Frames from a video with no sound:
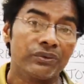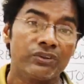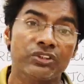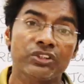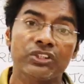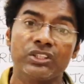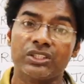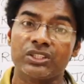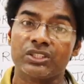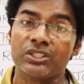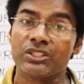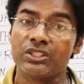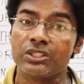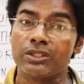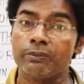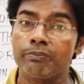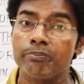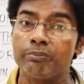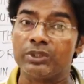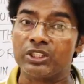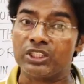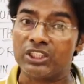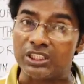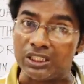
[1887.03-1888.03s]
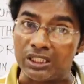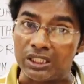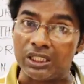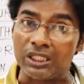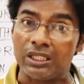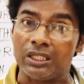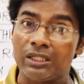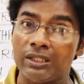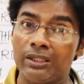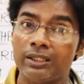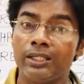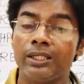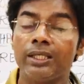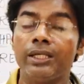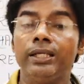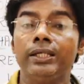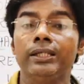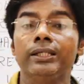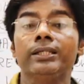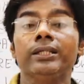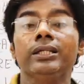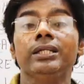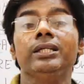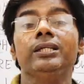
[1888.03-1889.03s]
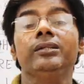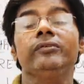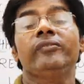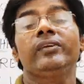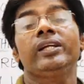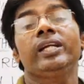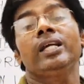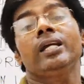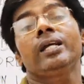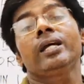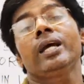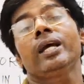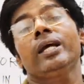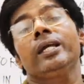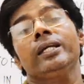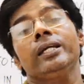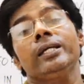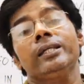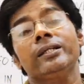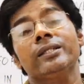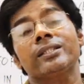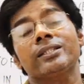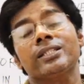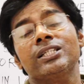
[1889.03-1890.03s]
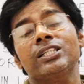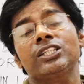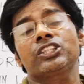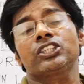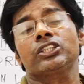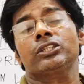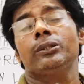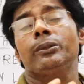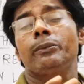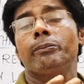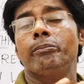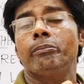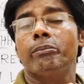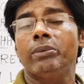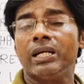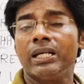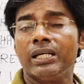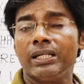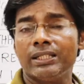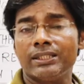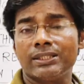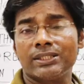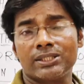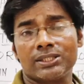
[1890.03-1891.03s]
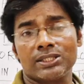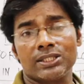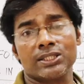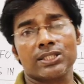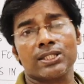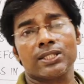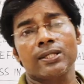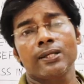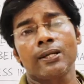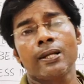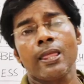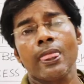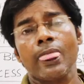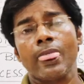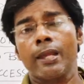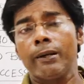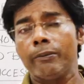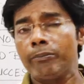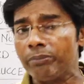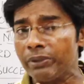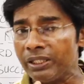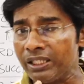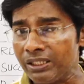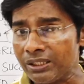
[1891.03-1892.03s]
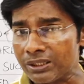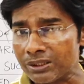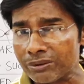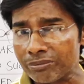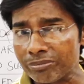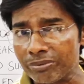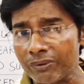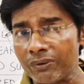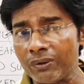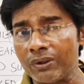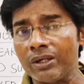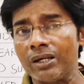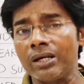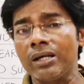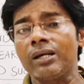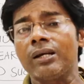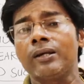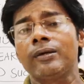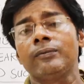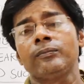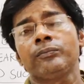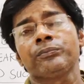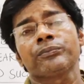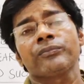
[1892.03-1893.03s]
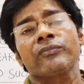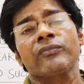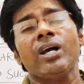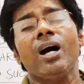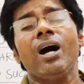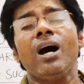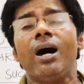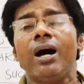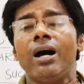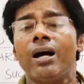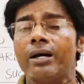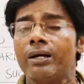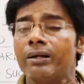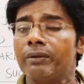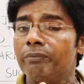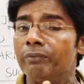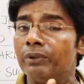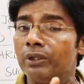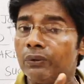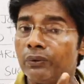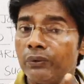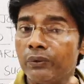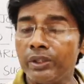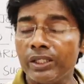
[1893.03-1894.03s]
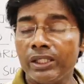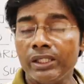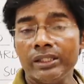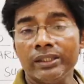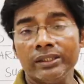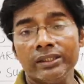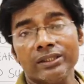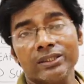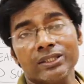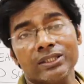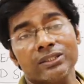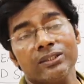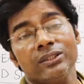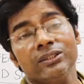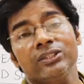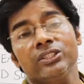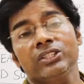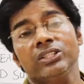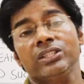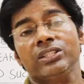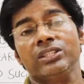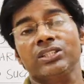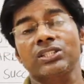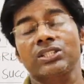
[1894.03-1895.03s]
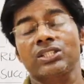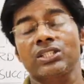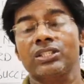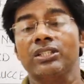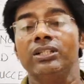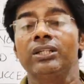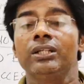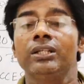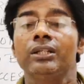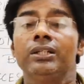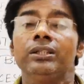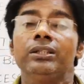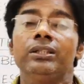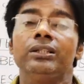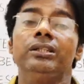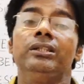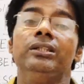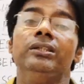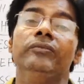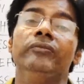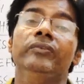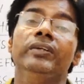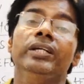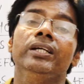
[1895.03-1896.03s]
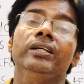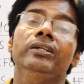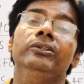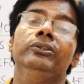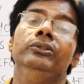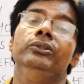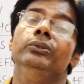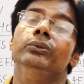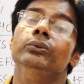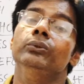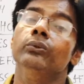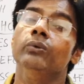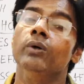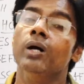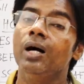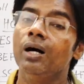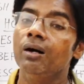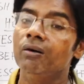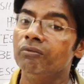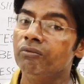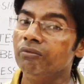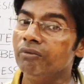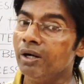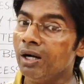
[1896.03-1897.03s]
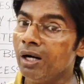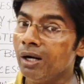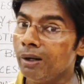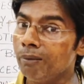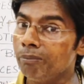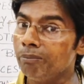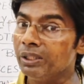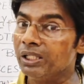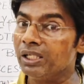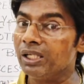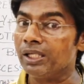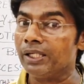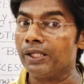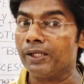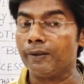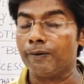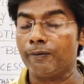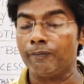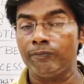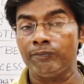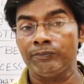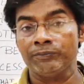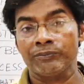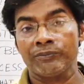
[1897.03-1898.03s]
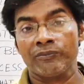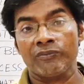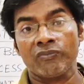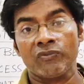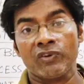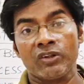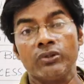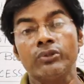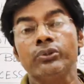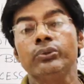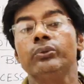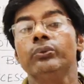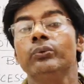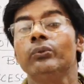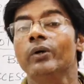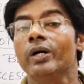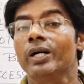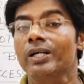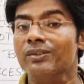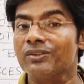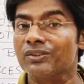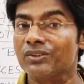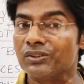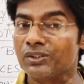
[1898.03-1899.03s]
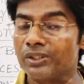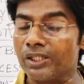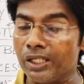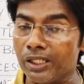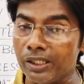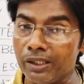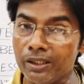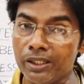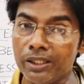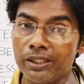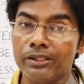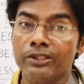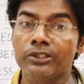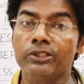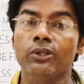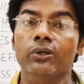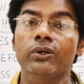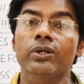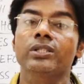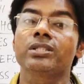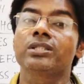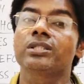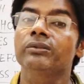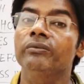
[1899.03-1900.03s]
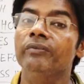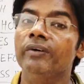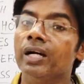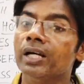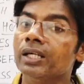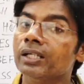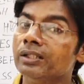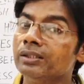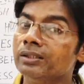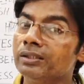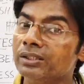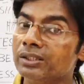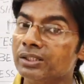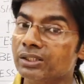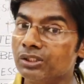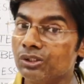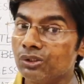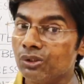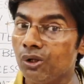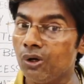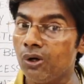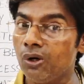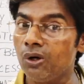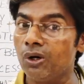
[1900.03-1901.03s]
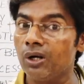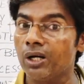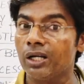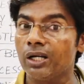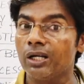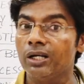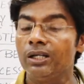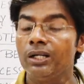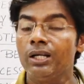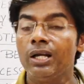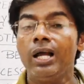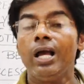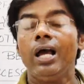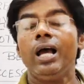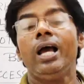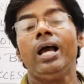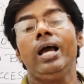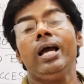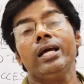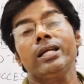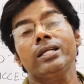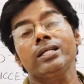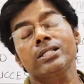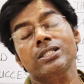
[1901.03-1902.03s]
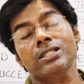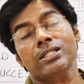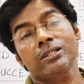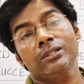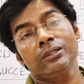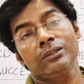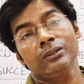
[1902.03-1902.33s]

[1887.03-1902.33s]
just particularly in the evening, and in such a blessed, peaceful, harmonious just evening. You are warbling, you are singing your divine song, and